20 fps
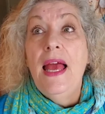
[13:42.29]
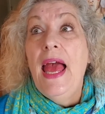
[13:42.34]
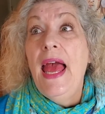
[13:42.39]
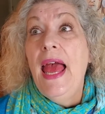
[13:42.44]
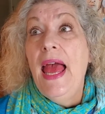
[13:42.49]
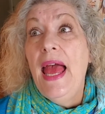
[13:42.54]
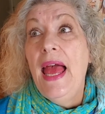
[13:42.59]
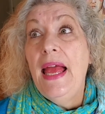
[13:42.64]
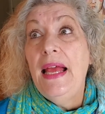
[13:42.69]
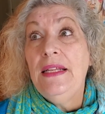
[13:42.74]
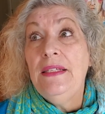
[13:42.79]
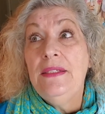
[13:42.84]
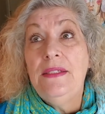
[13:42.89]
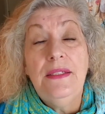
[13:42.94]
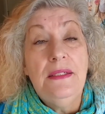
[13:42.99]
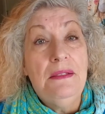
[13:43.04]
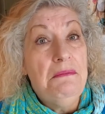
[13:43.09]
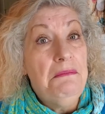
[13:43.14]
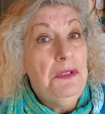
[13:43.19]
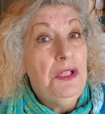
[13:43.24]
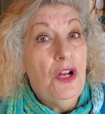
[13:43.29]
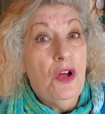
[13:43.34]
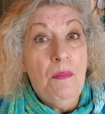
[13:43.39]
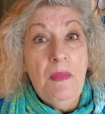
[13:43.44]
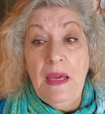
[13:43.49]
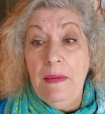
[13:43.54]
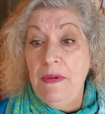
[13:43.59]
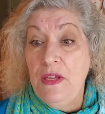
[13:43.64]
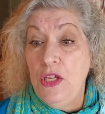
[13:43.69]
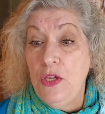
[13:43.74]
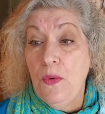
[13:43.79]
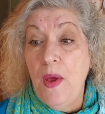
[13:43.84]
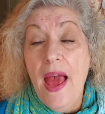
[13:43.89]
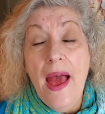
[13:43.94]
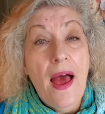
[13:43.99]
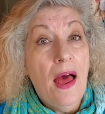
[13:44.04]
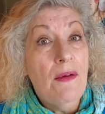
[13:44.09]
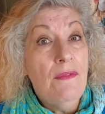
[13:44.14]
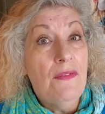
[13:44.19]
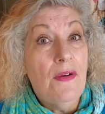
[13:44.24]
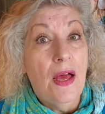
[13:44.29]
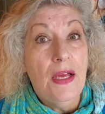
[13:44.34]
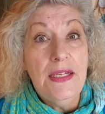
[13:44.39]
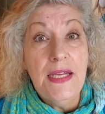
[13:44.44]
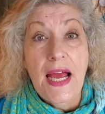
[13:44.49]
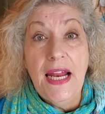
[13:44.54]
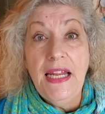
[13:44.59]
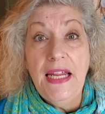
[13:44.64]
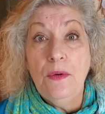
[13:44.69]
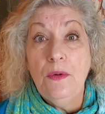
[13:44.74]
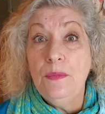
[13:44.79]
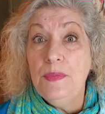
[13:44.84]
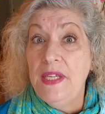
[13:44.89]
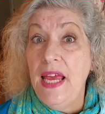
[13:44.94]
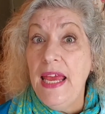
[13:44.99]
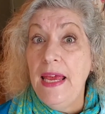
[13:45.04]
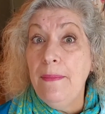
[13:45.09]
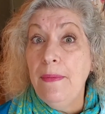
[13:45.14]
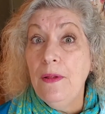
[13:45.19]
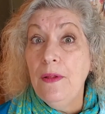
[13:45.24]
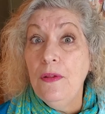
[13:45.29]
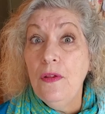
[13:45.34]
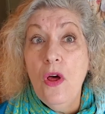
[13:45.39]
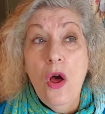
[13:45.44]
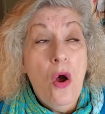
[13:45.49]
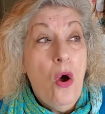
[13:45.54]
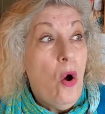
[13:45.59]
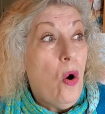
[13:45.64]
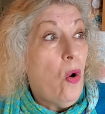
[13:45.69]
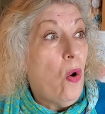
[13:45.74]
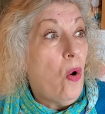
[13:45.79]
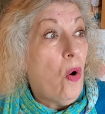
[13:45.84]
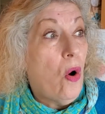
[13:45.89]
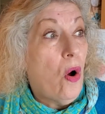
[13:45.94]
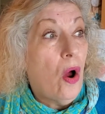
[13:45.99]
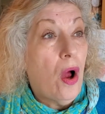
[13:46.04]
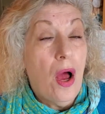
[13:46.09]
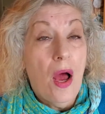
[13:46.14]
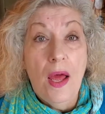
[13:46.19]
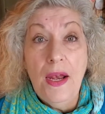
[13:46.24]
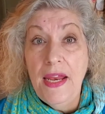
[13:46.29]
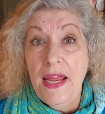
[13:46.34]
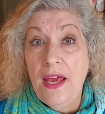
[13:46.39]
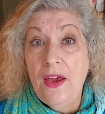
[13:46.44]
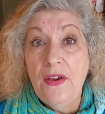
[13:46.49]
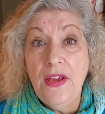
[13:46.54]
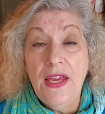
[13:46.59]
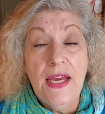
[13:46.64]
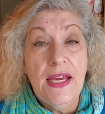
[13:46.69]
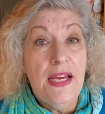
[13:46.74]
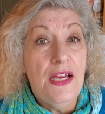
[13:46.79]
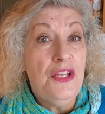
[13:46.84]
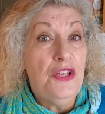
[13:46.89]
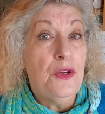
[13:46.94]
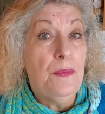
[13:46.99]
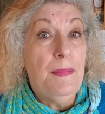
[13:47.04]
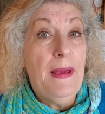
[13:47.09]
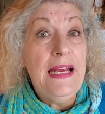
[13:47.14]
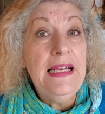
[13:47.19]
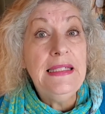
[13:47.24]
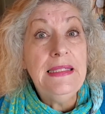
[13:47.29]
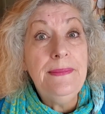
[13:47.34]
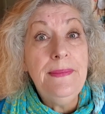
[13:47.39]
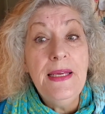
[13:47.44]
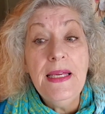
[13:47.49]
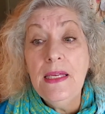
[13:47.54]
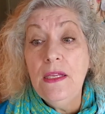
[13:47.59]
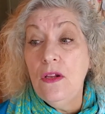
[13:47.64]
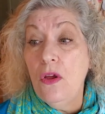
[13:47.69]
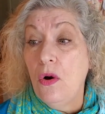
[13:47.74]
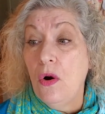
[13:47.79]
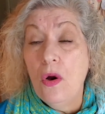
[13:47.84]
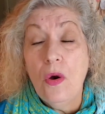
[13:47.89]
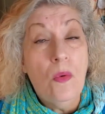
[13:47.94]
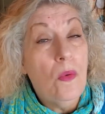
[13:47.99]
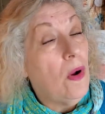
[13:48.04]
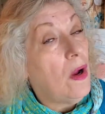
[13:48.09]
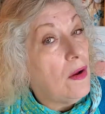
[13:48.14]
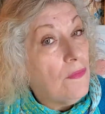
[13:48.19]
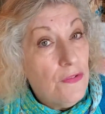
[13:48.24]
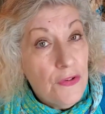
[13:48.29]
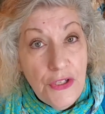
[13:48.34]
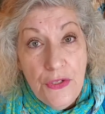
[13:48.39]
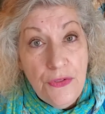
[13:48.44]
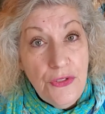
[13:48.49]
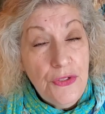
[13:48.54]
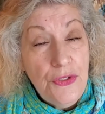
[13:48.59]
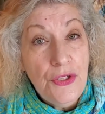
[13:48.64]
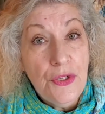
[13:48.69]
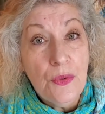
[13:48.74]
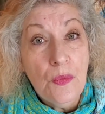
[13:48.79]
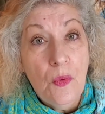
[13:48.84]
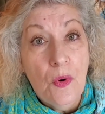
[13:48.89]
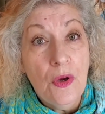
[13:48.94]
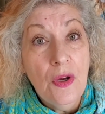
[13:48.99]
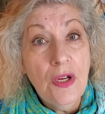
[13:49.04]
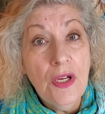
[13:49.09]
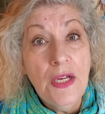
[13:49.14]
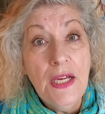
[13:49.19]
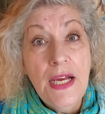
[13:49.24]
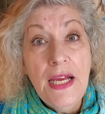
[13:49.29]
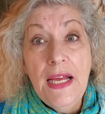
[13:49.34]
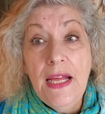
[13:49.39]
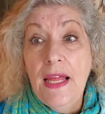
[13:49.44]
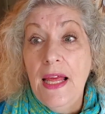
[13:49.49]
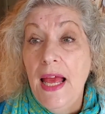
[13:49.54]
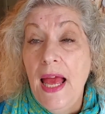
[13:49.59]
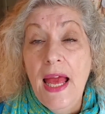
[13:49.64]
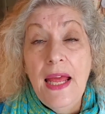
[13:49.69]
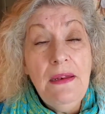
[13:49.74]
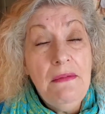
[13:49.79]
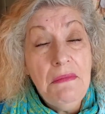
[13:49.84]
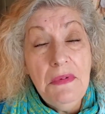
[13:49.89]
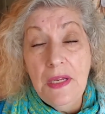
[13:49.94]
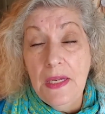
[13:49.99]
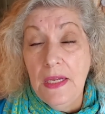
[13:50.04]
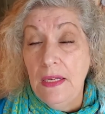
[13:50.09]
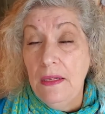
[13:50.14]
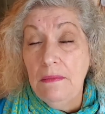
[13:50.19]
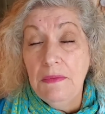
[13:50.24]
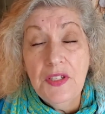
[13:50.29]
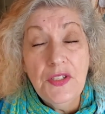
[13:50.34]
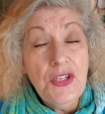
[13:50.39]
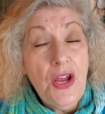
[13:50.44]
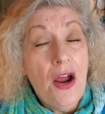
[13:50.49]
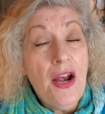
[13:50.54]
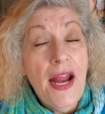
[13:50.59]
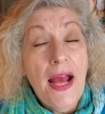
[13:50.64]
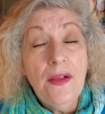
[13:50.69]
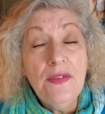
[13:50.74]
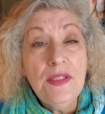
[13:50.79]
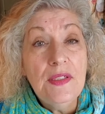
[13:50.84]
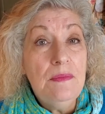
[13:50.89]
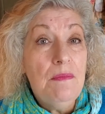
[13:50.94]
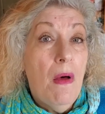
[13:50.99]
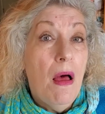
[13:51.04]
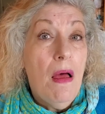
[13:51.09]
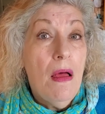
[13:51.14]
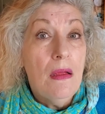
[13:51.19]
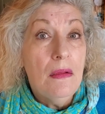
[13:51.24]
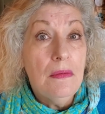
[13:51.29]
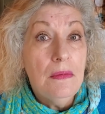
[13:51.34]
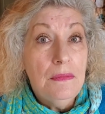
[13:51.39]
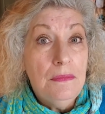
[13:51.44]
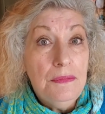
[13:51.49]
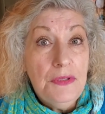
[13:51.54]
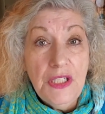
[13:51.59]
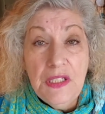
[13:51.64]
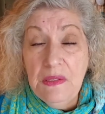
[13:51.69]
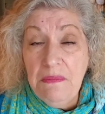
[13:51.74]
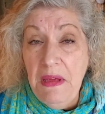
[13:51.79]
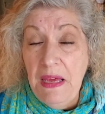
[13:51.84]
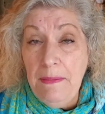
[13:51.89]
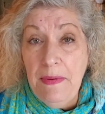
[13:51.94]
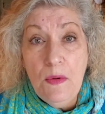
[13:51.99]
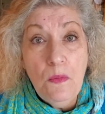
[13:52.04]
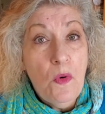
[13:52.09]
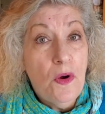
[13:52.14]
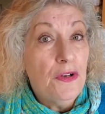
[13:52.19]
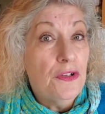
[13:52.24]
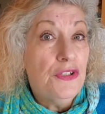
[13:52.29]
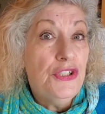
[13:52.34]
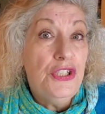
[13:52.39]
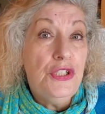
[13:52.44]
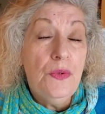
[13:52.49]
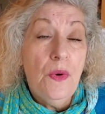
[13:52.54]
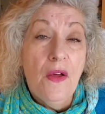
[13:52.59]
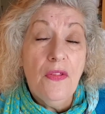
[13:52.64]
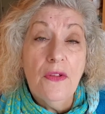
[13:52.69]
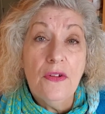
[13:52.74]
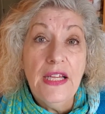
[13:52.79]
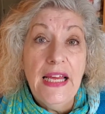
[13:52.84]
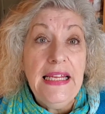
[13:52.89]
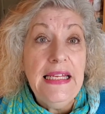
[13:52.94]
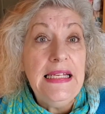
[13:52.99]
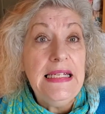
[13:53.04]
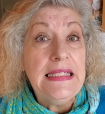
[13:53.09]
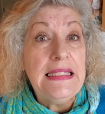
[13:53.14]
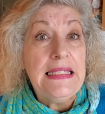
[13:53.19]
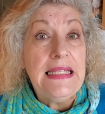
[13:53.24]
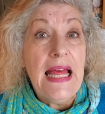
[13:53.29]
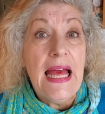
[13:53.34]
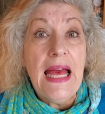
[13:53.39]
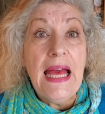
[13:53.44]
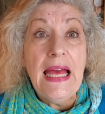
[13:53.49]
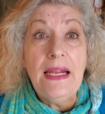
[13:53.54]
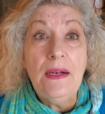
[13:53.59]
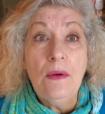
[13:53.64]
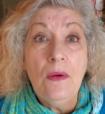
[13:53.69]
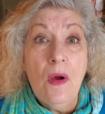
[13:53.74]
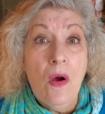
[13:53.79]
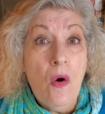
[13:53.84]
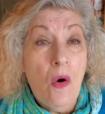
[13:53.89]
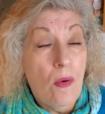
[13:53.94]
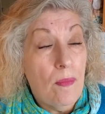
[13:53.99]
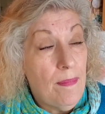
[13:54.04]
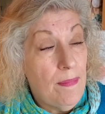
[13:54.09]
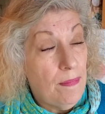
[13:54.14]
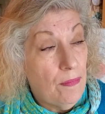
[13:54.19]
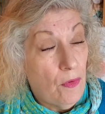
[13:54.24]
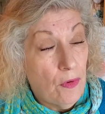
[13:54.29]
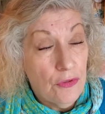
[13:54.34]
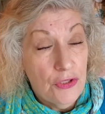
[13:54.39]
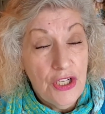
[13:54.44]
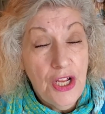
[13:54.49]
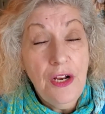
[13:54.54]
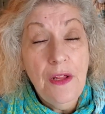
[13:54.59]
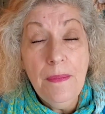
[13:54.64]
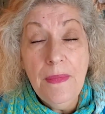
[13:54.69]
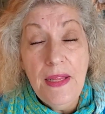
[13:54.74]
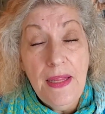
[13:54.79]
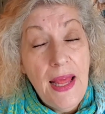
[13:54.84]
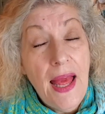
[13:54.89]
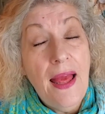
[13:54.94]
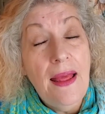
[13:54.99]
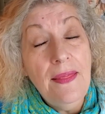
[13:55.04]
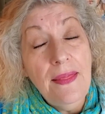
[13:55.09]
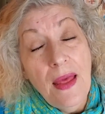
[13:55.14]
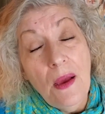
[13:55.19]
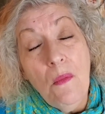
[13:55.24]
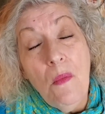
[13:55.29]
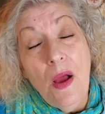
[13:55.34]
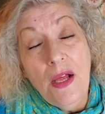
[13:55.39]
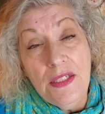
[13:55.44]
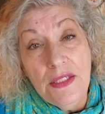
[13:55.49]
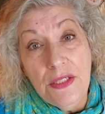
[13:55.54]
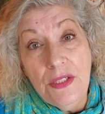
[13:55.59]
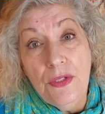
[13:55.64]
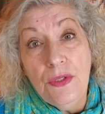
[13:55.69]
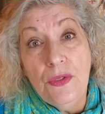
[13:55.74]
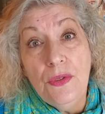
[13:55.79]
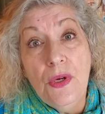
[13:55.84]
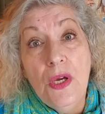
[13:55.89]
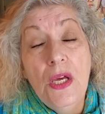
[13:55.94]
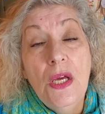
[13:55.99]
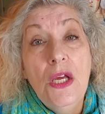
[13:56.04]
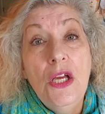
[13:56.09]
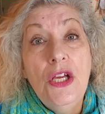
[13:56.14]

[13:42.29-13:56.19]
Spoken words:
And, maybe you have a dining room table or an area in your basement or wherever you do your work, and start out small. Just maybe one or two other ladies or gentlemen that want to